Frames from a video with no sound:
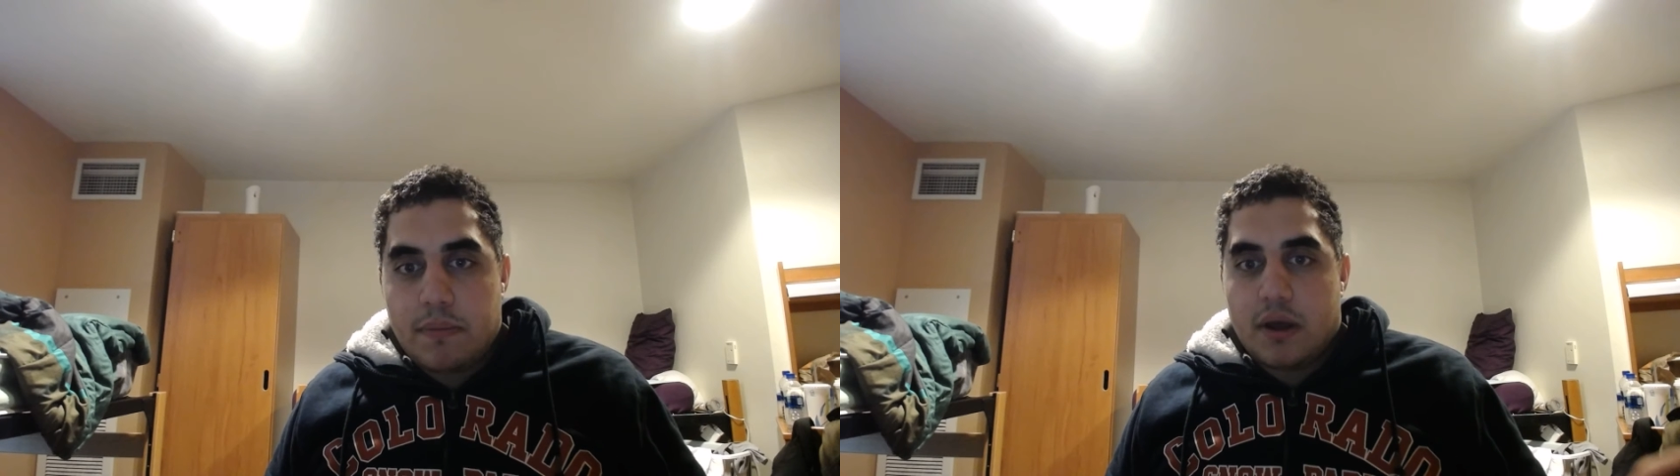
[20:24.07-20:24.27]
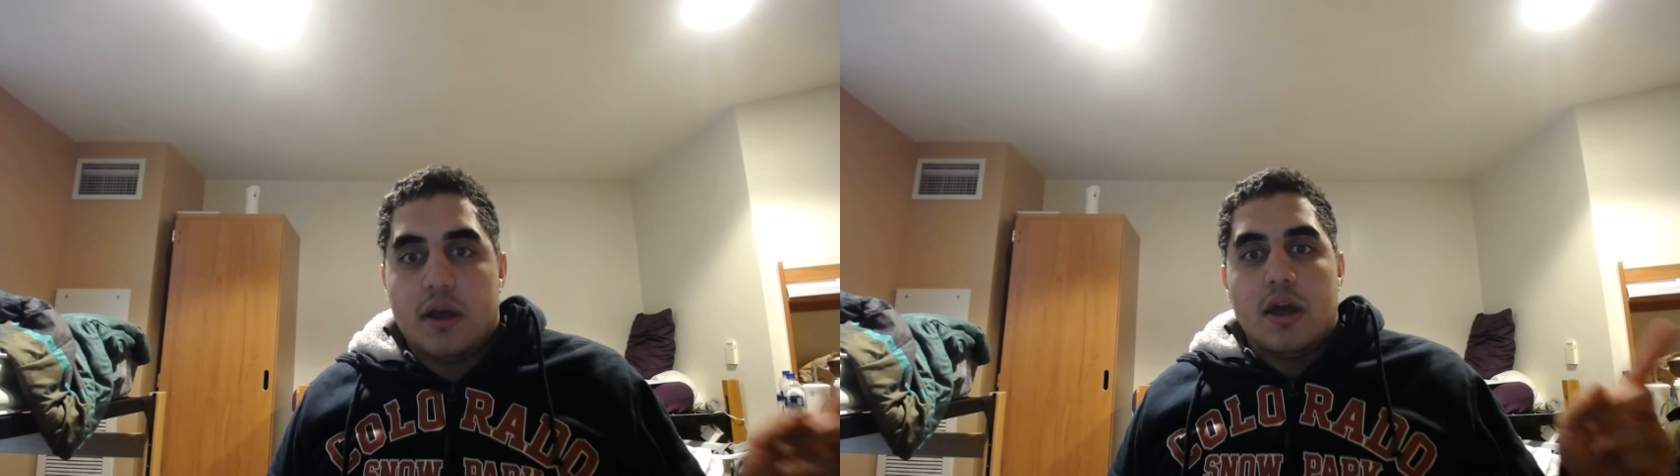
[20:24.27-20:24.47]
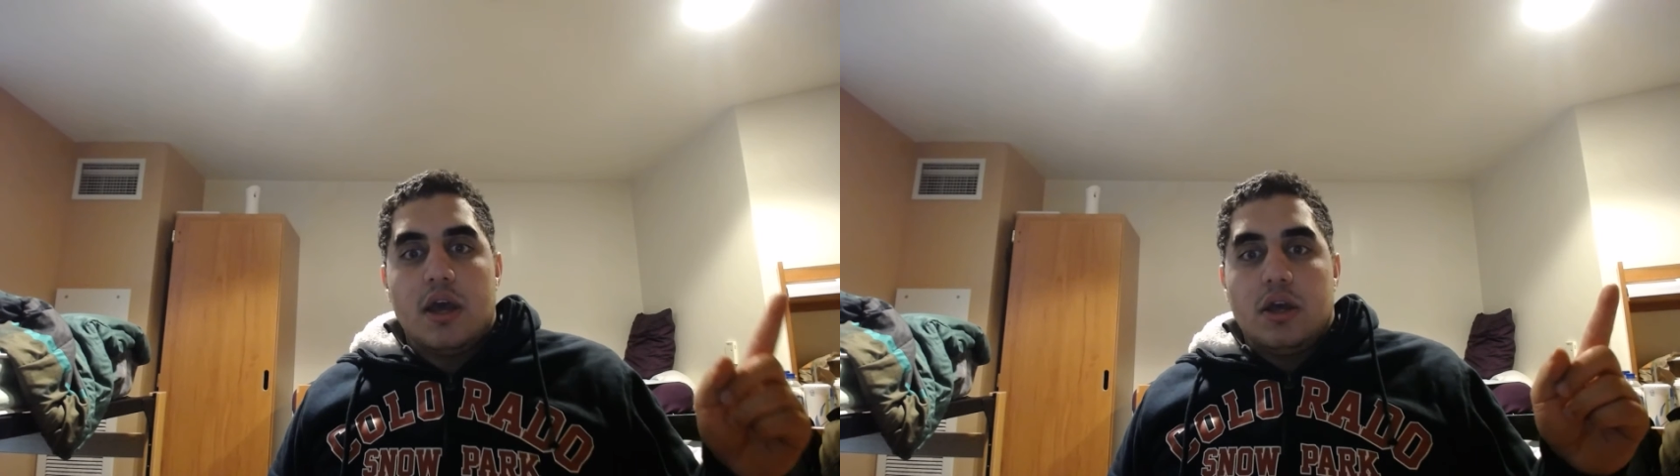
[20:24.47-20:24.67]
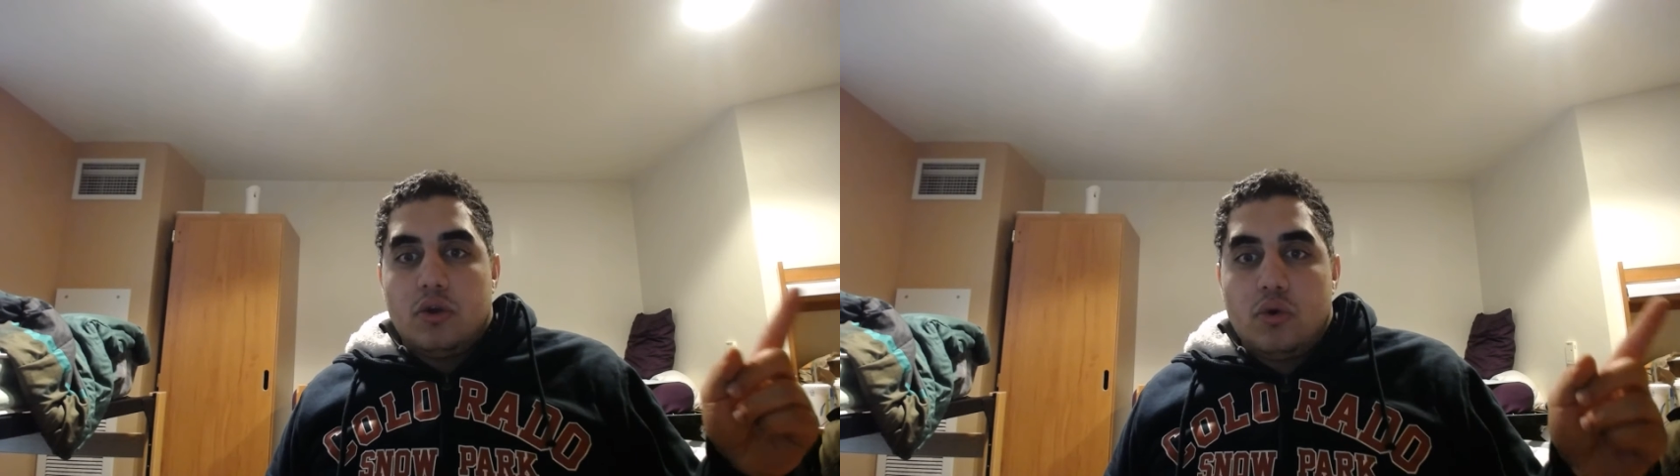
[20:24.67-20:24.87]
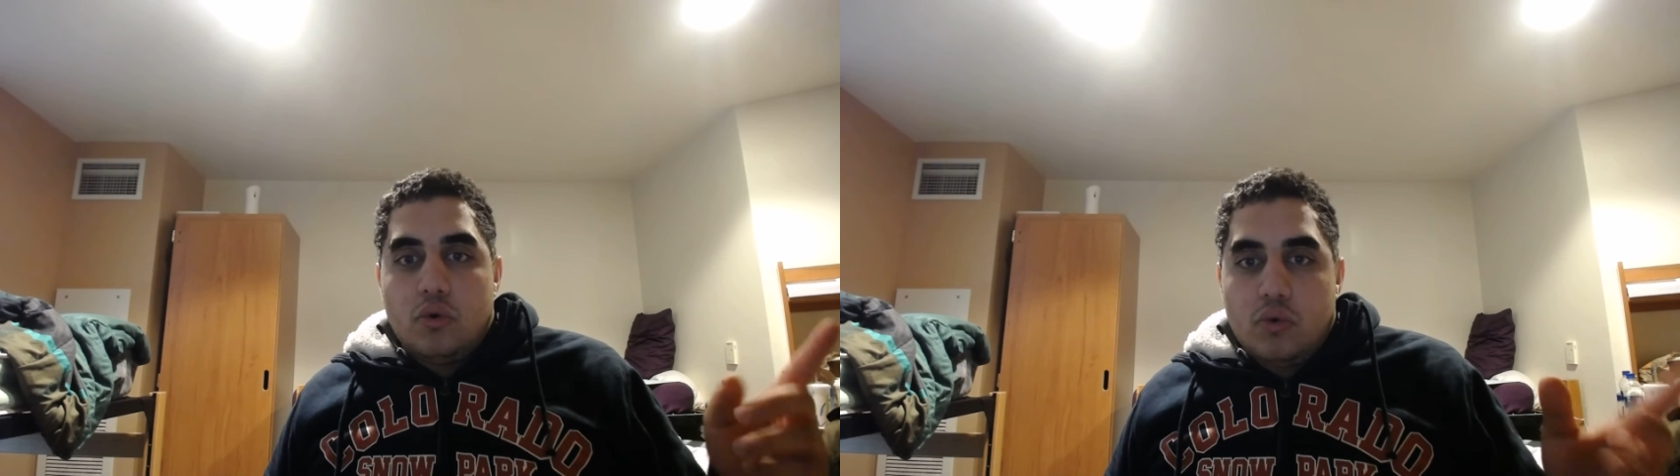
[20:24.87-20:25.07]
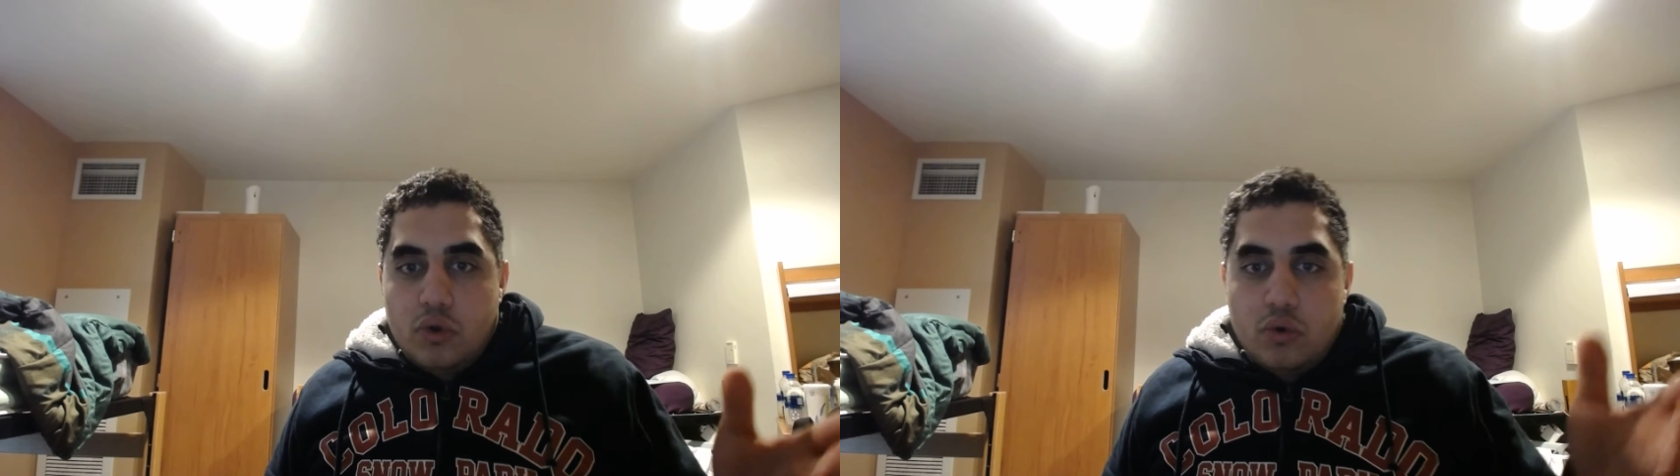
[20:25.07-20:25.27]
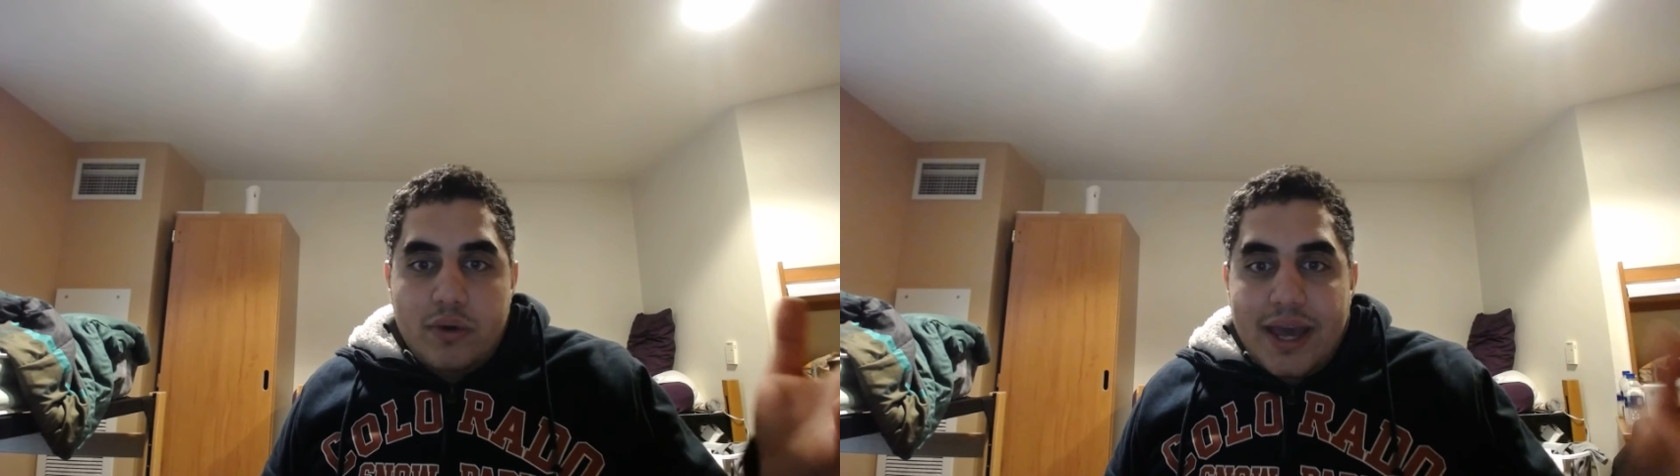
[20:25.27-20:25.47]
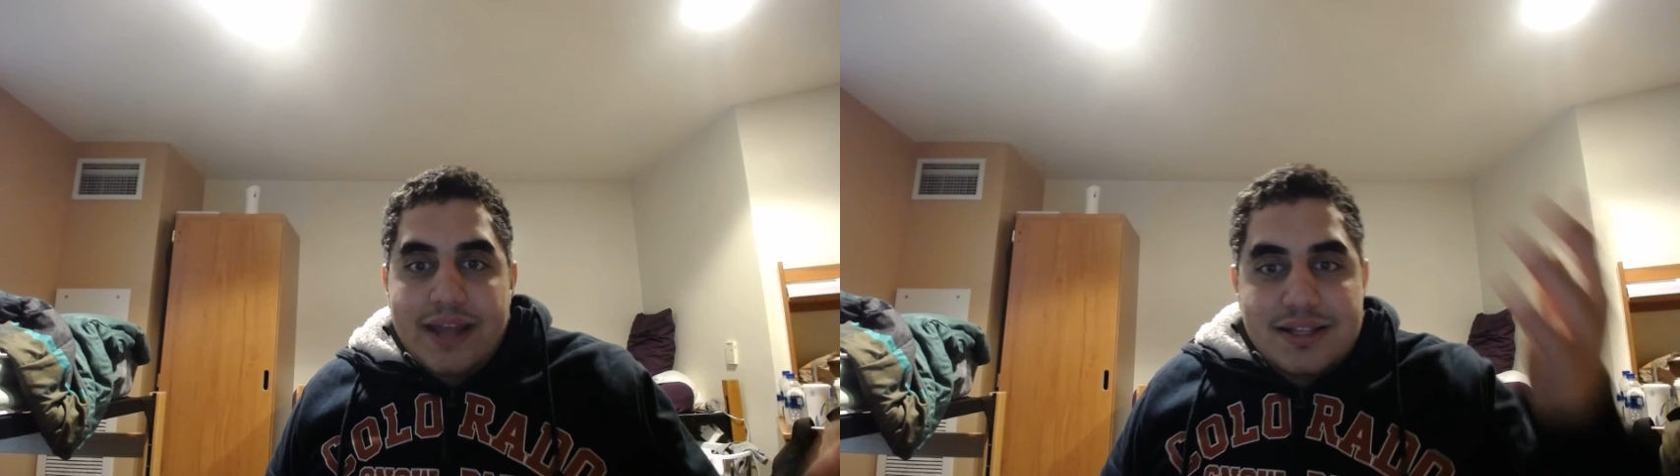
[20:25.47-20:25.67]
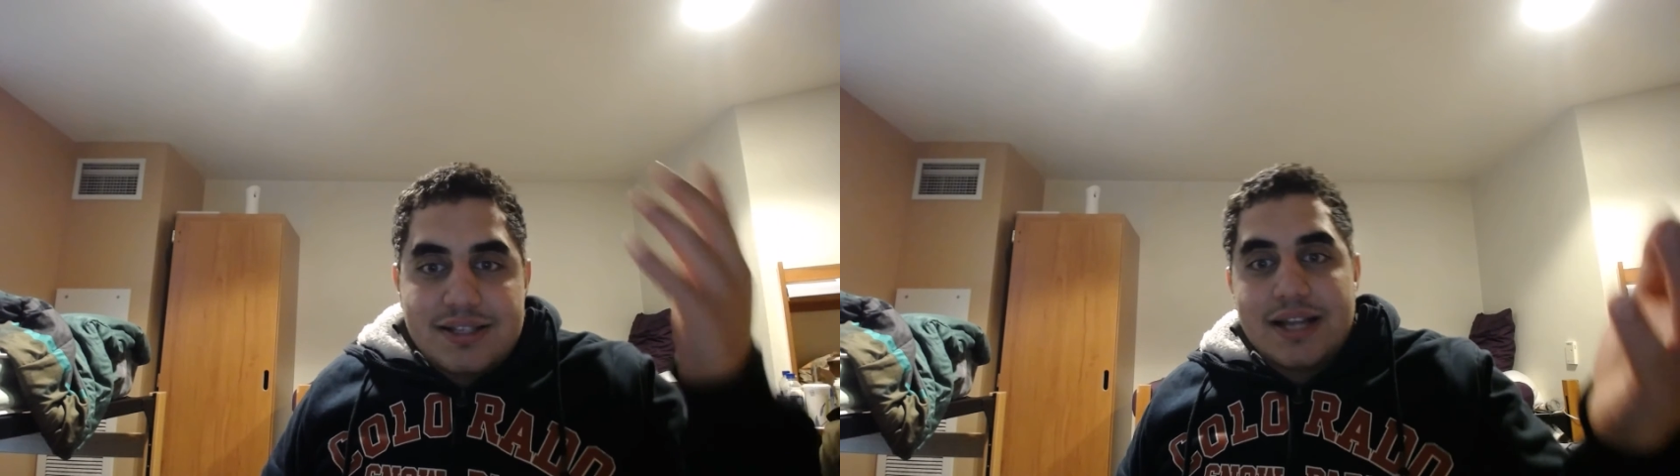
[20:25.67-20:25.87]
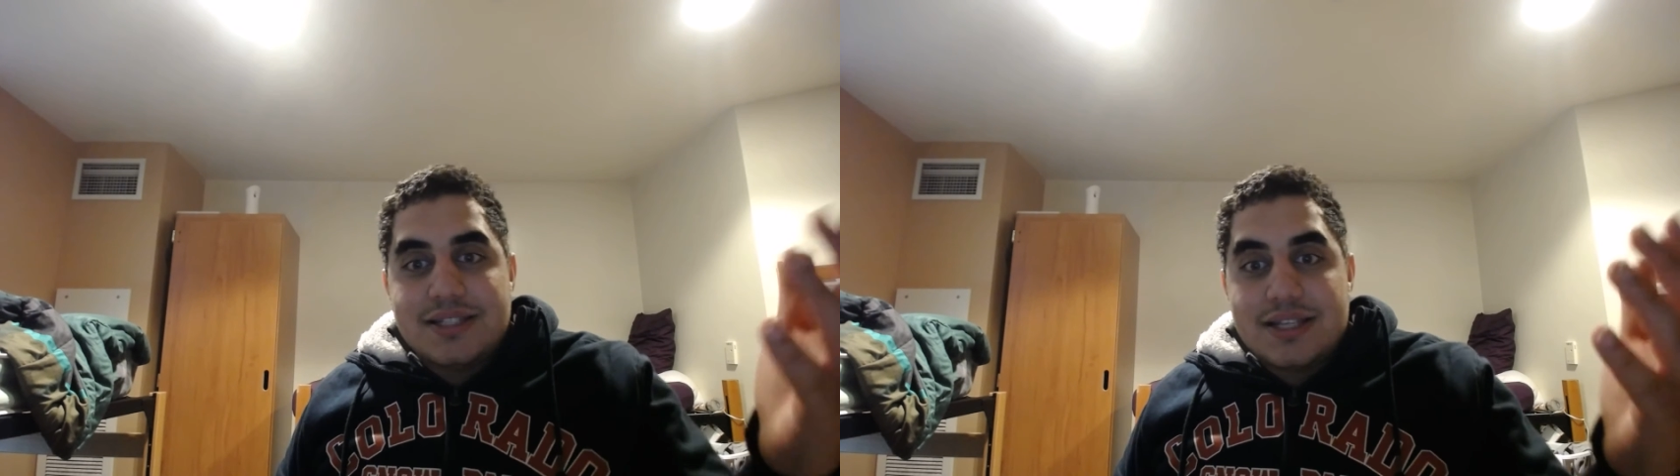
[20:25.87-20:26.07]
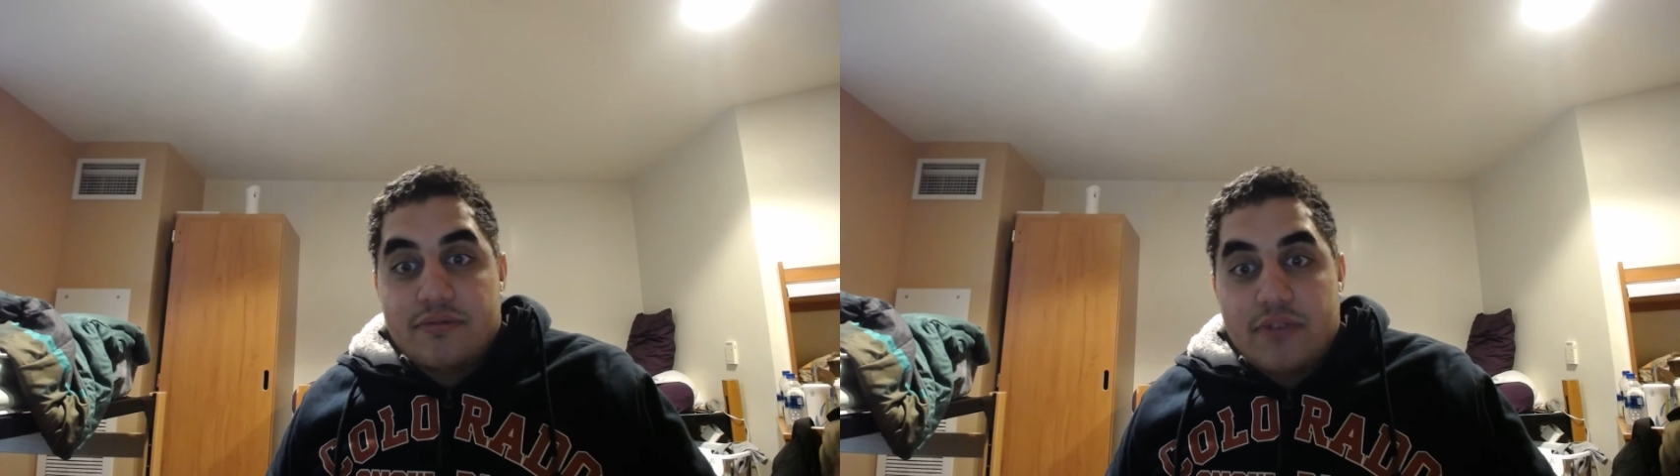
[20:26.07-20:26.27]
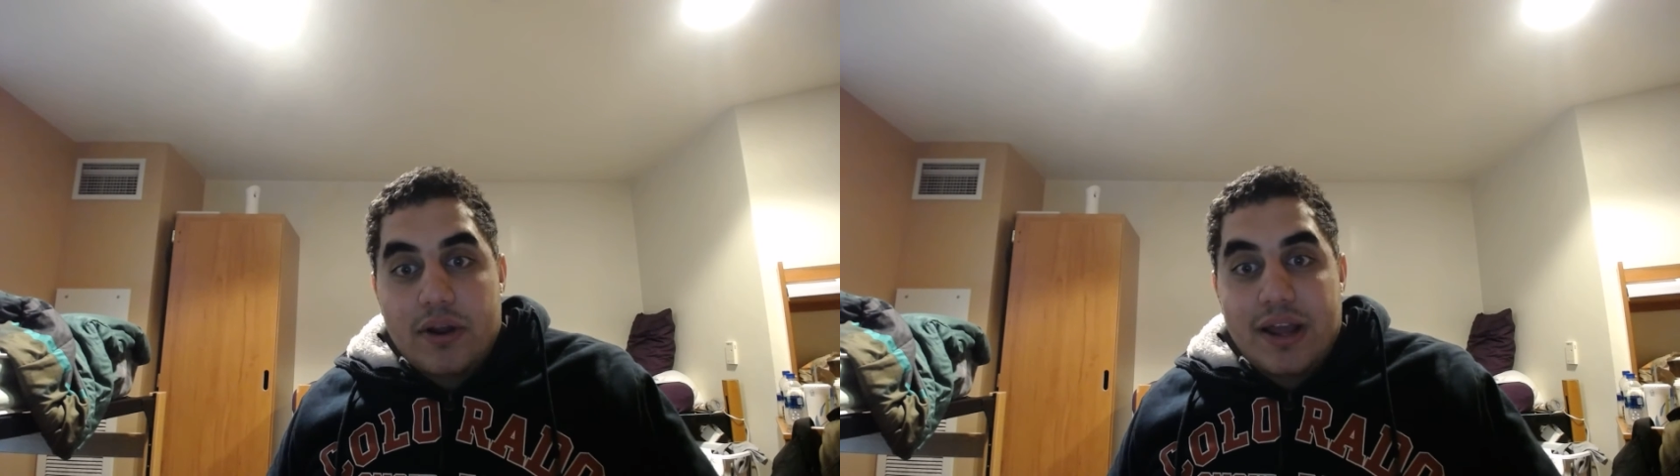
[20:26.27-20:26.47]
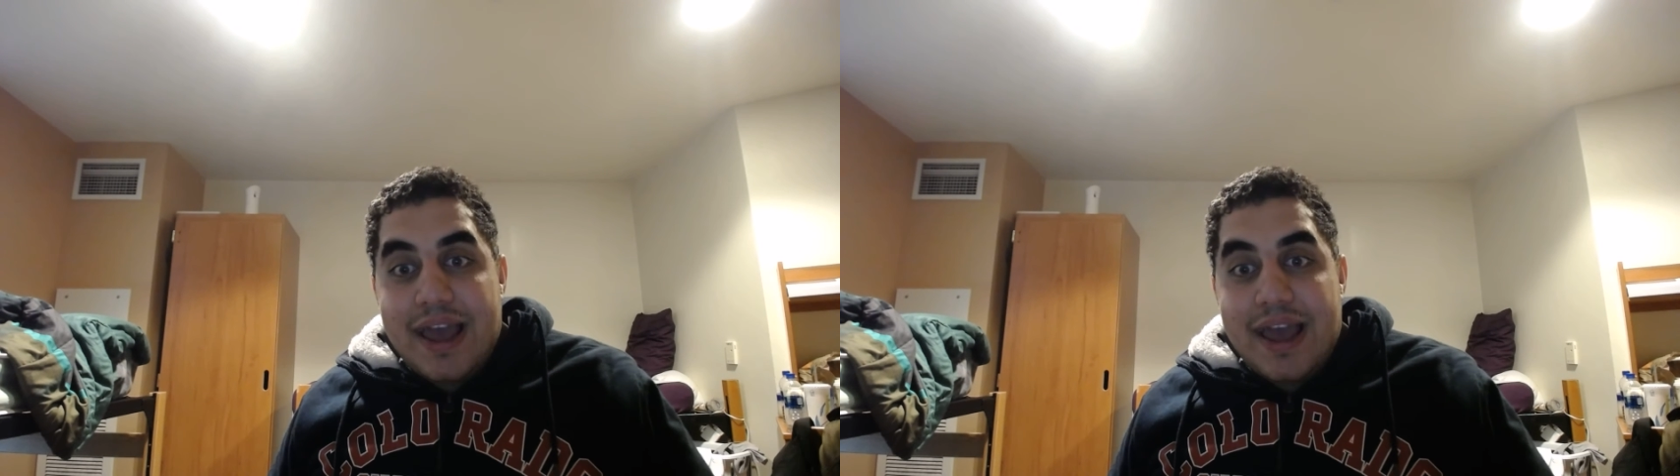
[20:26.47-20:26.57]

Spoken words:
But you get the sense at the very